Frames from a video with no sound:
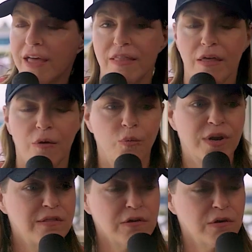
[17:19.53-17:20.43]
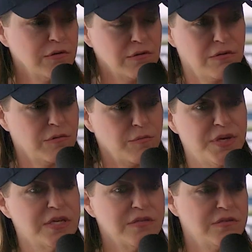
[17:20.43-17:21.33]
And one of the
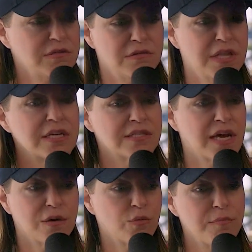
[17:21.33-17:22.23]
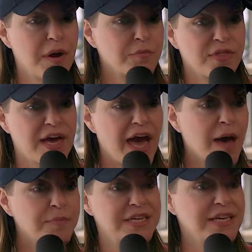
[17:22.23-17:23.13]
biggest things I can remember that
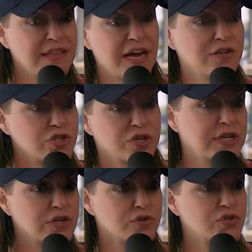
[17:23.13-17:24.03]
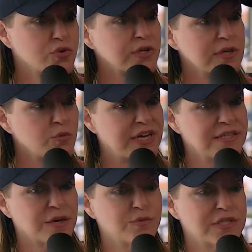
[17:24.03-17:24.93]
happened in that sharing your story
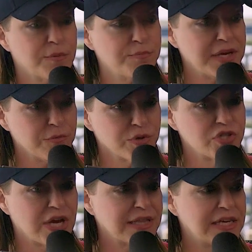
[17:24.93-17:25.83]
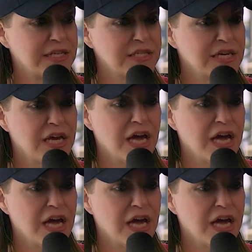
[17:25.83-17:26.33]
was I was on Bainbridge Island.